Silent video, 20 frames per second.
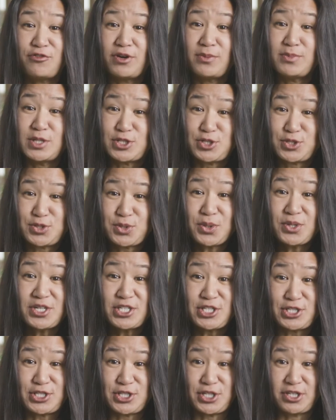from the
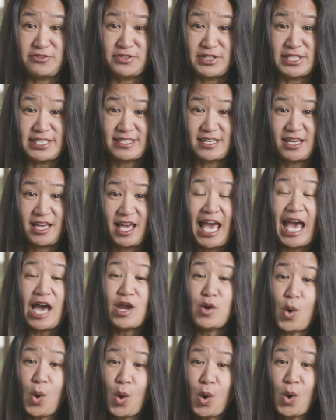storage service,
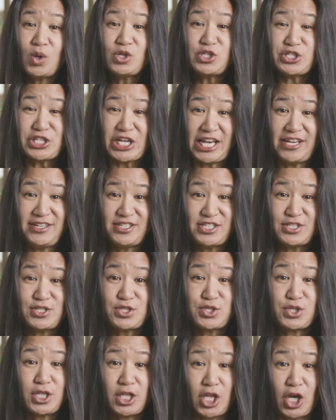and all changes
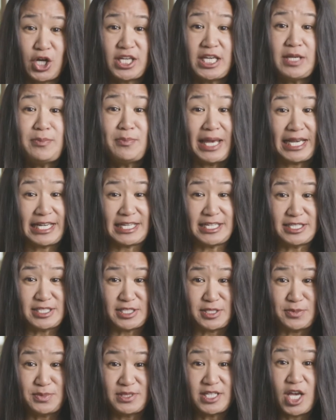to logging
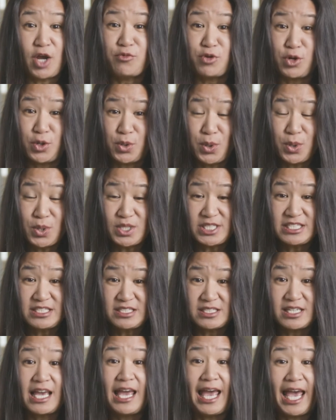mechanisms are recorded
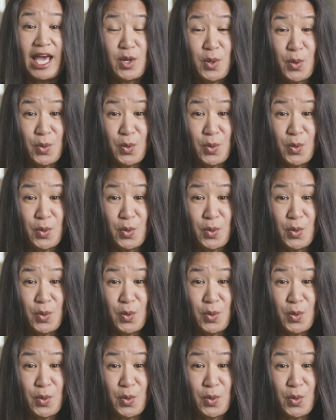and